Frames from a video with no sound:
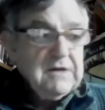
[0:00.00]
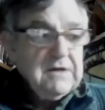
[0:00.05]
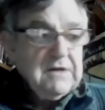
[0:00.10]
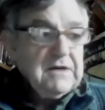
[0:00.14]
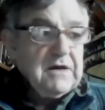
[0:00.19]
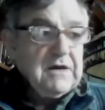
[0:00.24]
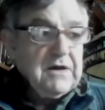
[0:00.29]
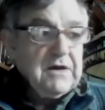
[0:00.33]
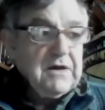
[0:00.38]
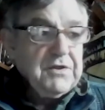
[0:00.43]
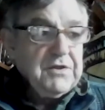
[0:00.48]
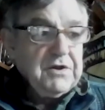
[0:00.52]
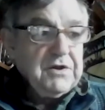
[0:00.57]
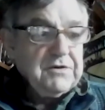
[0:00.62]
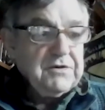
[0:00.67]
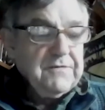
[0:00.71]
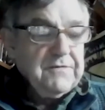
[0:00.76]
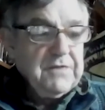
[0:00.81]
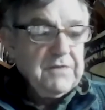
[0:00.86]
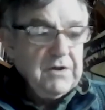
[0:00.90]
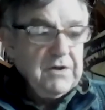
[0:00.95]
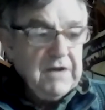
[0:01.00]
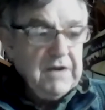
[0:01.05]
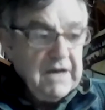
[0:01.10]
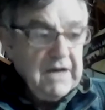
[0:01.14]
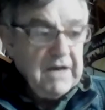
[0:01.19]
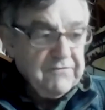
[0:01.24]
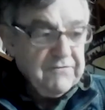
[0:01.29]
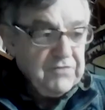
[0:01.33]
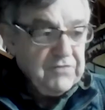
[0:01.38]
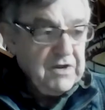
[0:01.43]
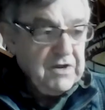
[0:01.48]
Mm-hmm. Uh, they're, they're
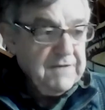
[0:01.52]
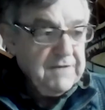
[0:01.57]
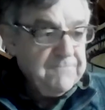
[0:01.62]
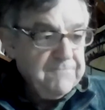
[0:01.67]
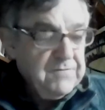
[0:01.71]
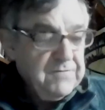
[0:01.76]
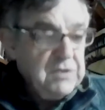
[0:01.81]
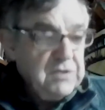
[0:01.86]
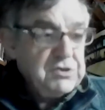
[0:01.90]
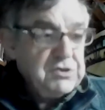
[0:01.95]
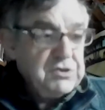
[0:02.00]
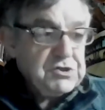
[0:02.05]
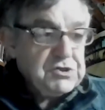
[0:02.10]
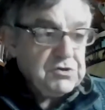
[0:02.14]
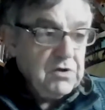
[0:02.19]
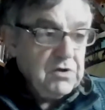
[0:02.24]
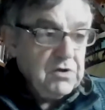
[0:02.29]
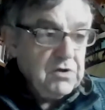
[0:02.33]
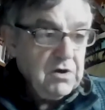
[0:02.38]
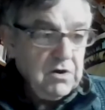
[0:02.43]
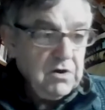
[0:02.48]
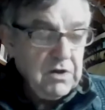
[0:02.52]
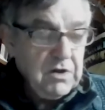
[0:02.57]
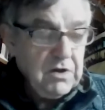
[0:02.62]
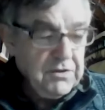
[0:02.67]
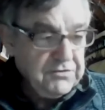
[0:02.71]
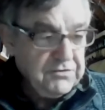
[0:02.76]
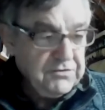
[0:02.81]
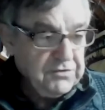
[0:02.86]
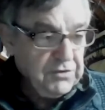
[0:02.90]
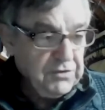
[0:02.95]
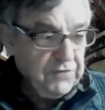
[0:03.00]
not very strong,
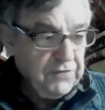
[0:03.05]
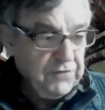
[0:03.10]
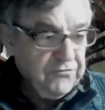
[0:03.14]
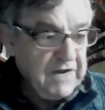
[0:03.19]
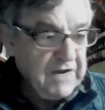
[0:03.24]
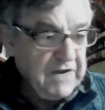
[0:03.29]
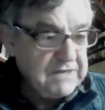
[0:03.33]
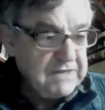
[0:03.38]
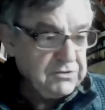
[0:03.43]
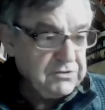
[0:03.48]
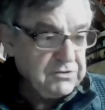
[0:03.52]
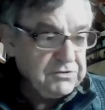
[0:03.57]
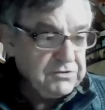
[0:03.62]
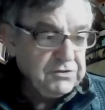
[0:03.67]
so they're fragile.